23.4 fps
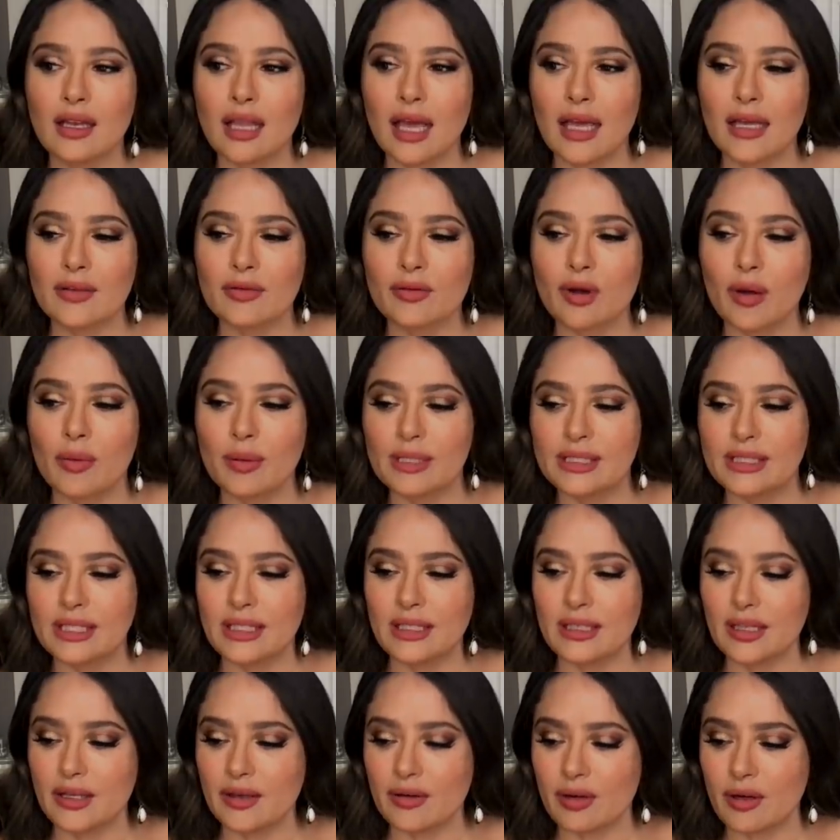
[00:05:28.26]
like Robert De
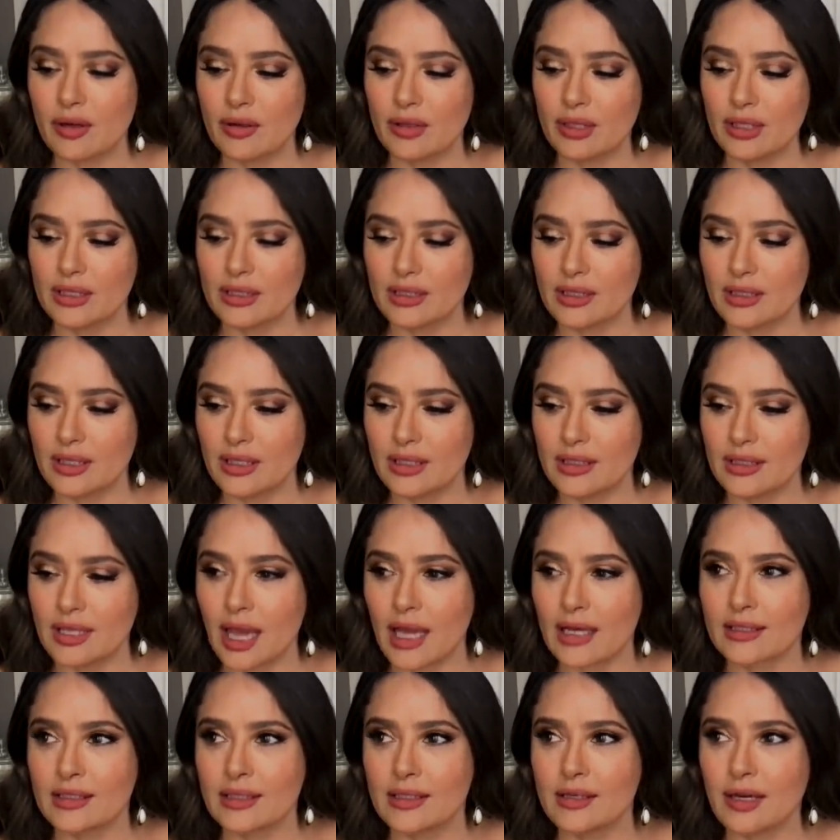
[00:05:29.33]
Niro in, in
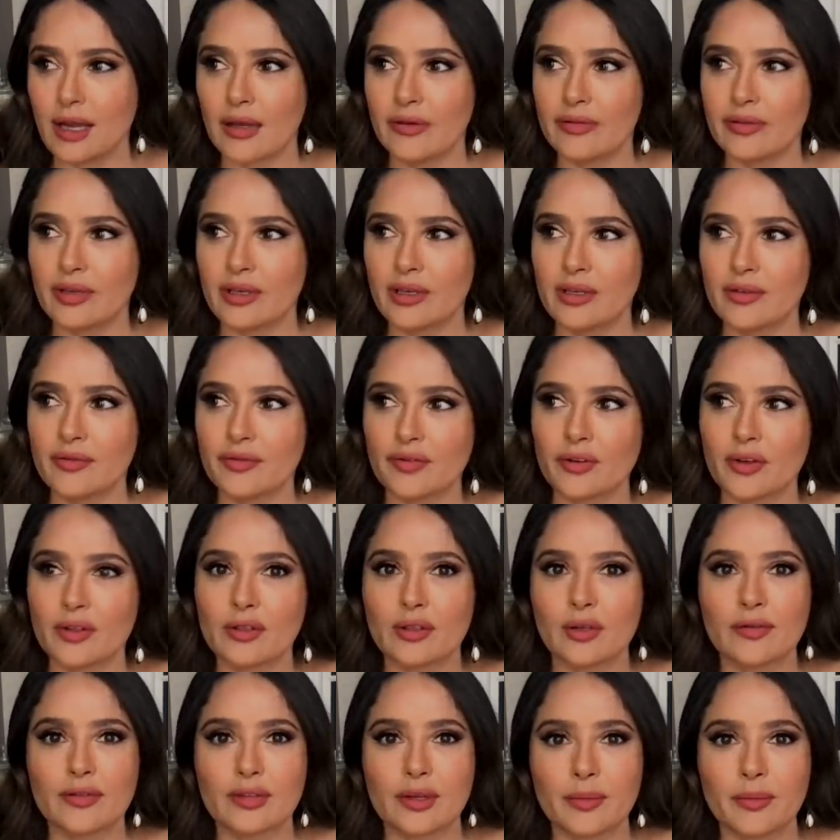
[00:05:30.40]
Taxi Driver in front
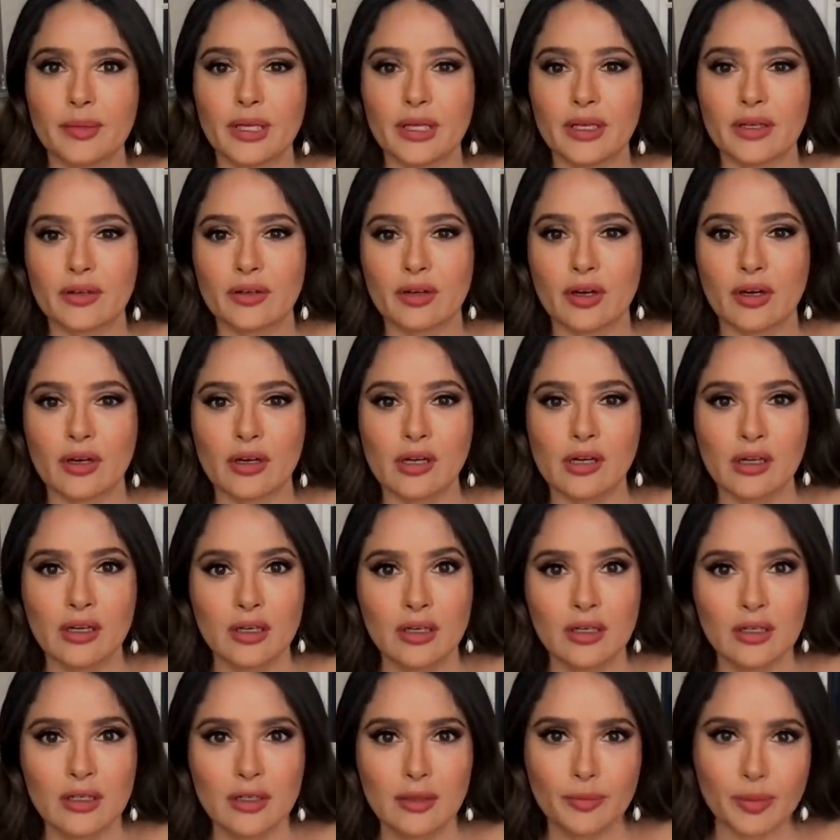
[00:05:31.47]
of the mirror,
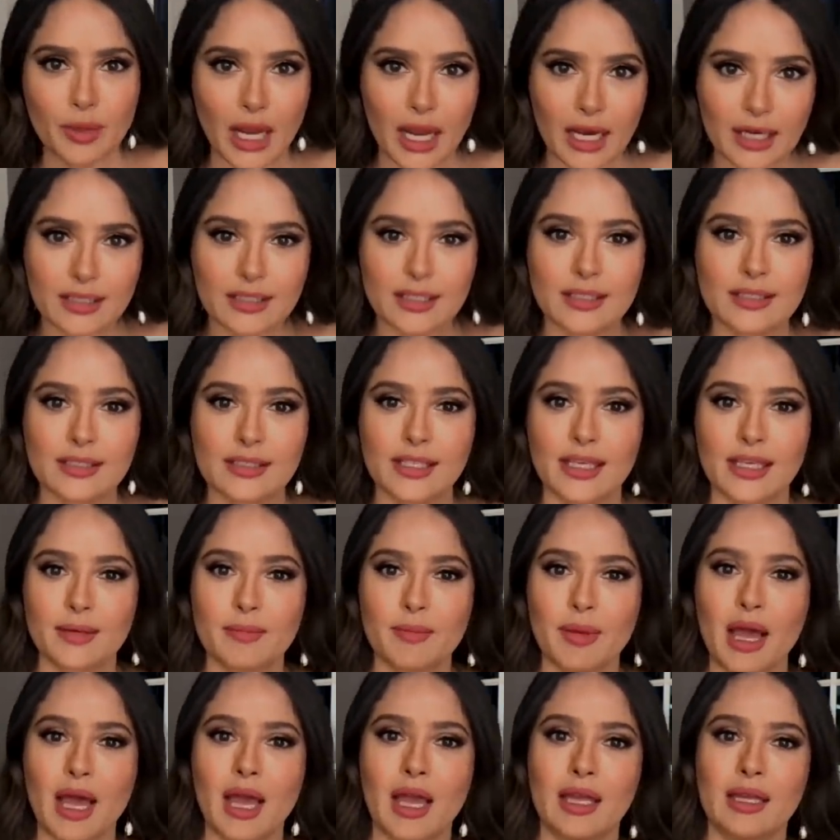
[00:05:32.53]
practicing
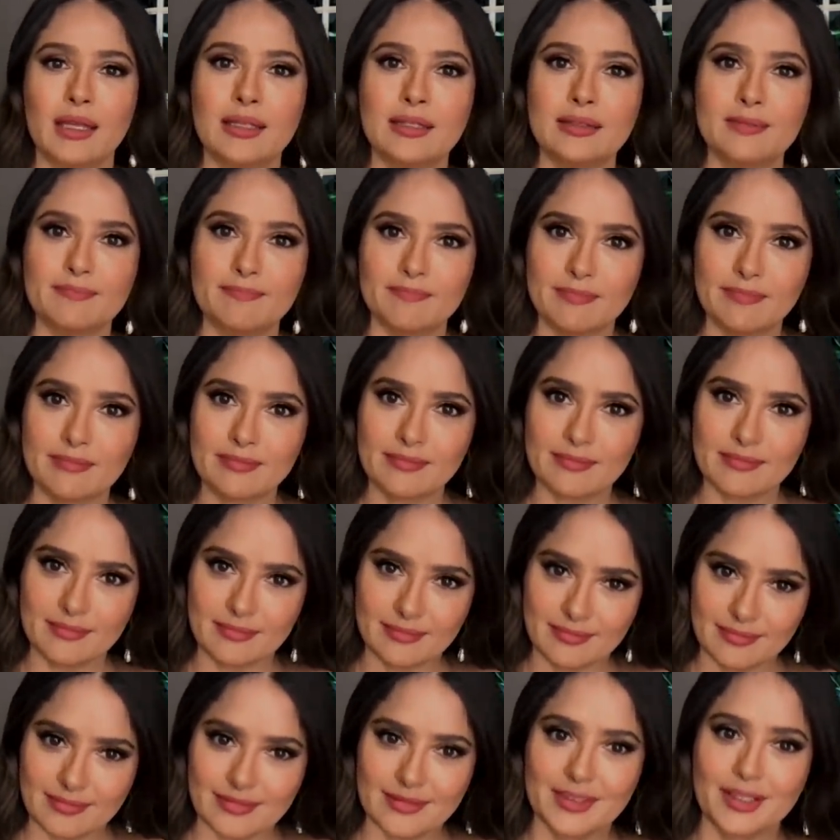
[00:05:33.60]
my
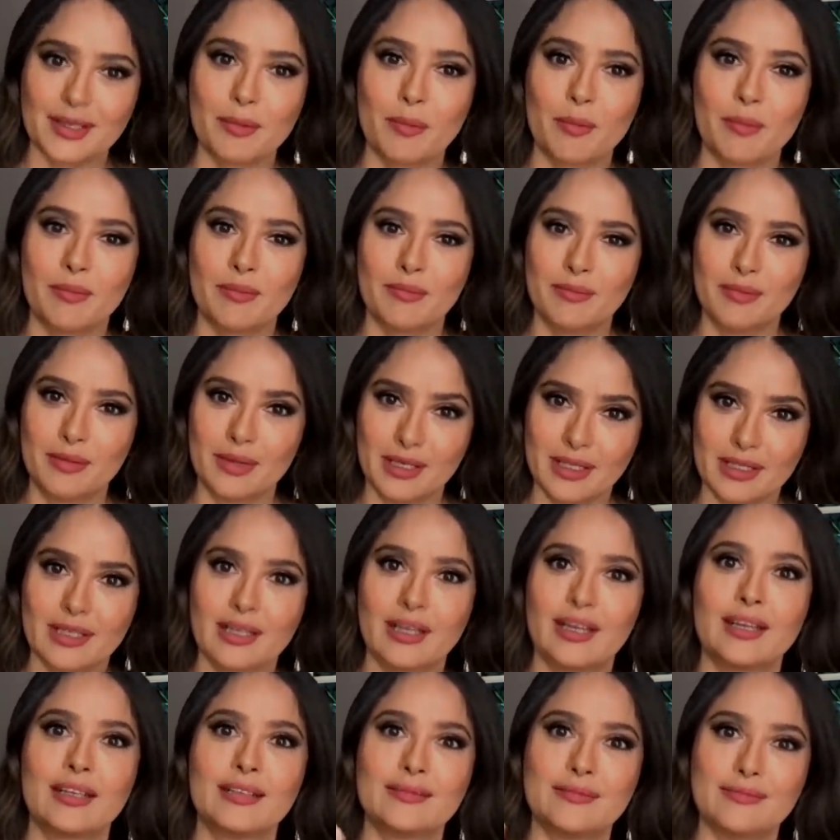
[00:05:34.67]
mm,
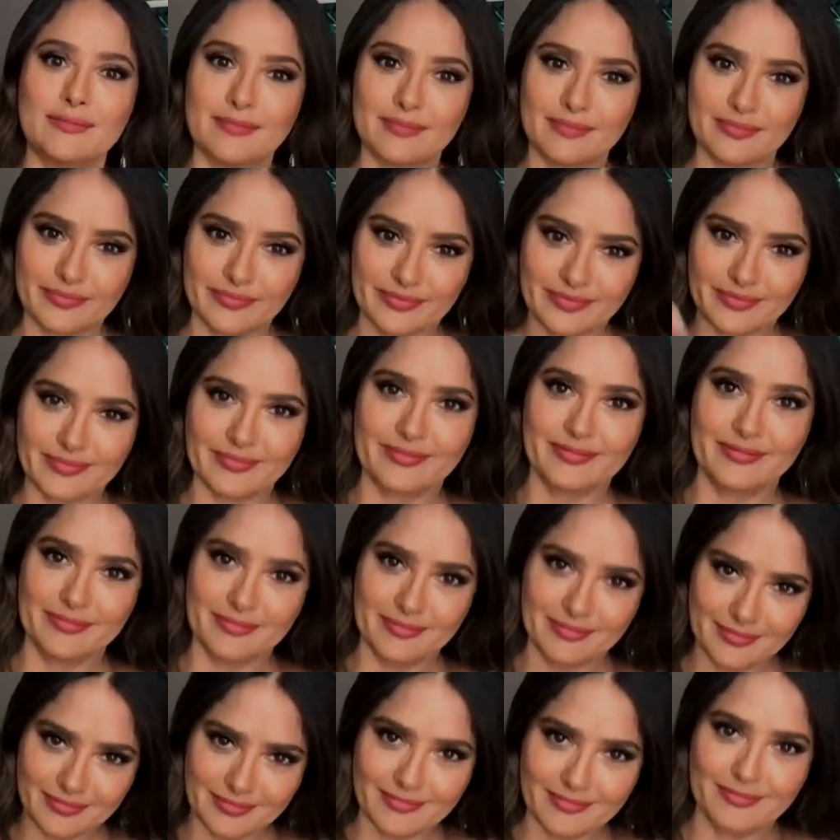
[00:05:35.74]
mother. Yeah, yeah, yeah,
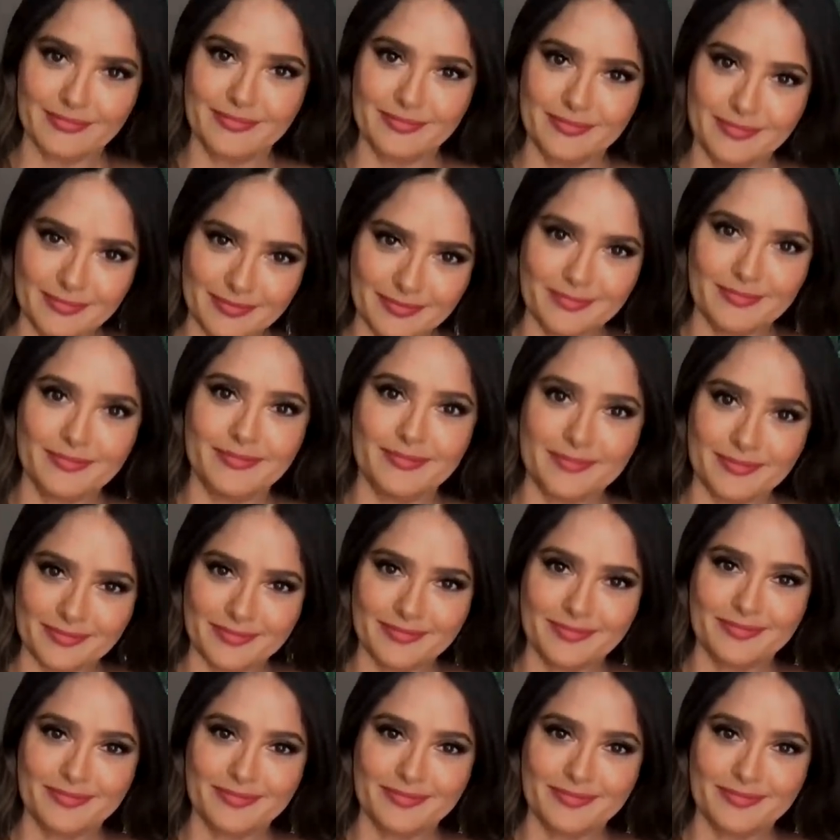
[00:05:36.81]
oh, yeah, mm-hmm. yeah,